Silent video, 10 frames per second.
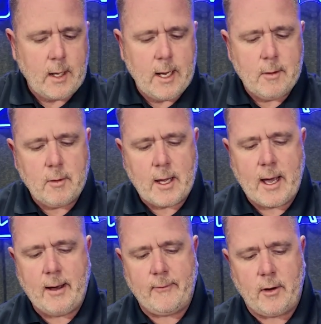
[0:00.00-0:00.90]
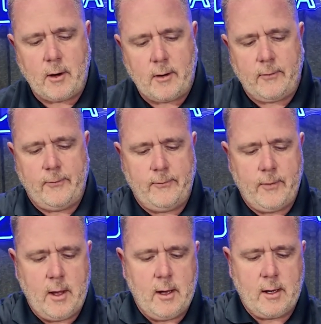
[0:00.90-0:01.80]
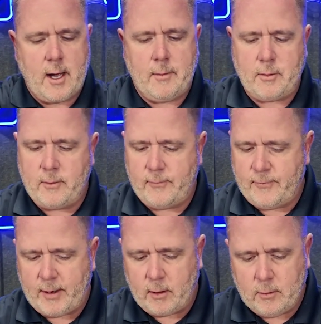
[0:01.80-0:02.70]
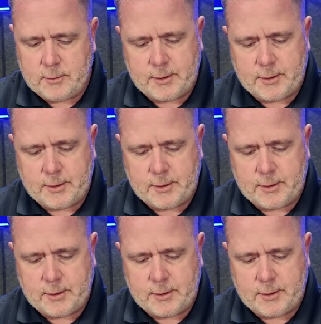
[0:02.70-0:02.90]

and we have our copper ferrule.